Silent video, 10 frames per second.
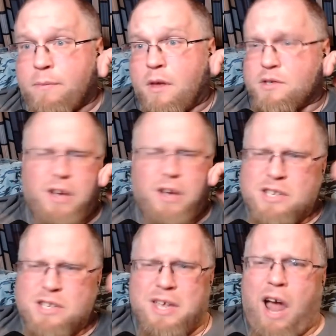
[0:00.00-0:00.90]
So it's
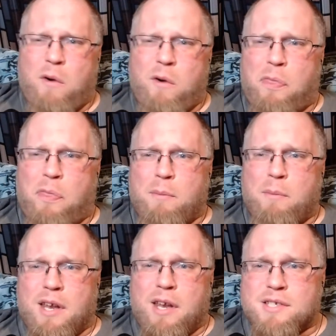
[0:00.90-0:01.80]
only an hour and 30
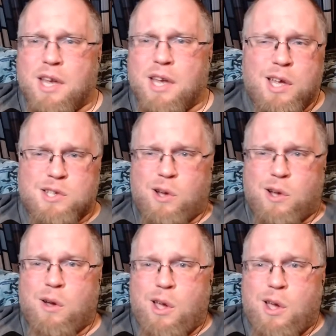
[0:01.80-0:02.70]
minutes. So
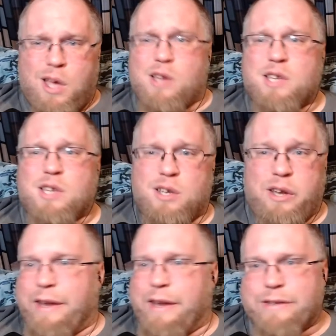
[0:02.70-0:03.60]
you guys
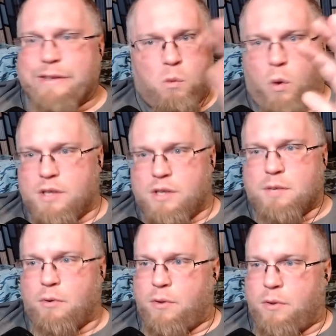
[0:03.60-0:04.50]
it's a one
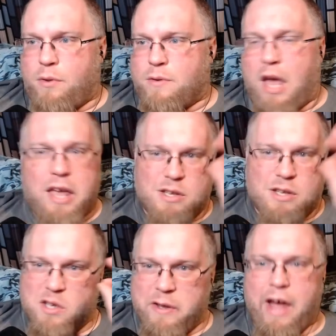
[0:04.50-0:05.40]
simple take. It's
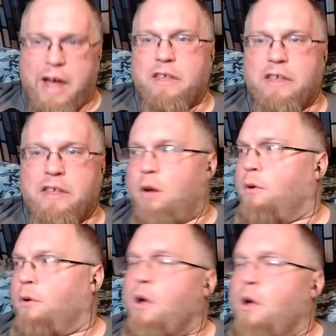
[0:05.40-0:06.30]
highly
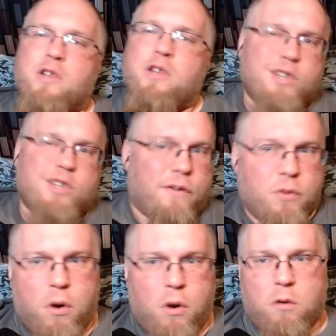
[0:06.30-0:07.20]
enjoyable. Starts off with
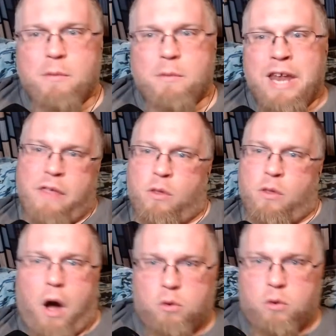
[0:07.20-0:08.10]
Wonder Woman in the
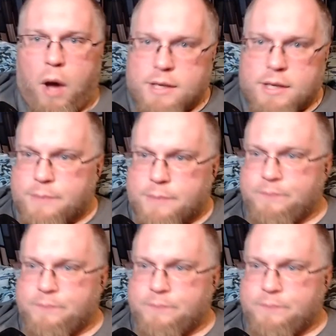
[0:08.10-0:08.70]
Wild West,